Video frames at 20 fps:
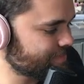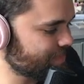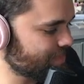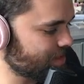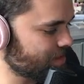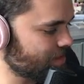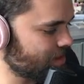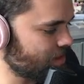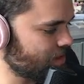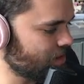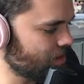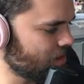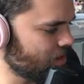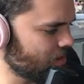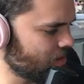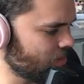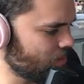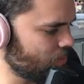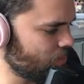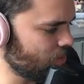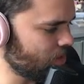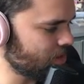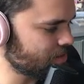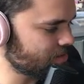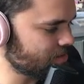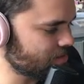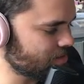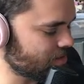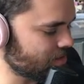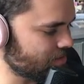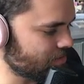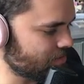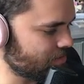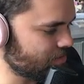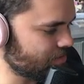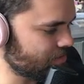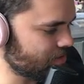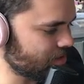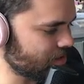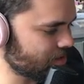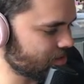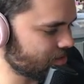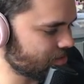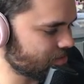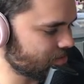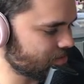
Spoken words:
Oh, what the fuck?